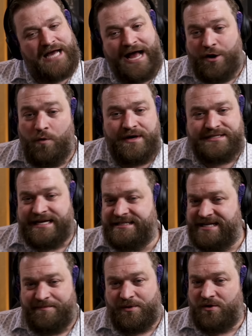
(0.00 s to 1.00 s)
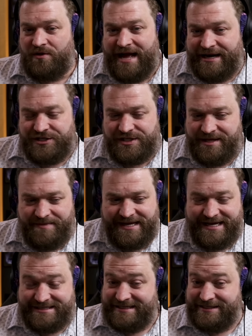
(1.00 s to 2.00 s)
I don't want to say typical actually,
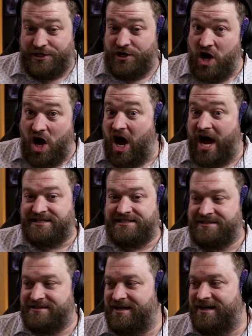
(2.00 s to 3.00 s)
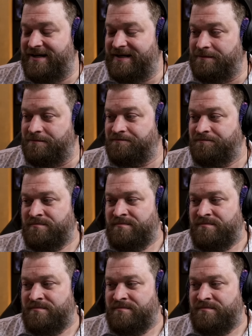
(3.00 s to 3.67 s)
because it's not. Um,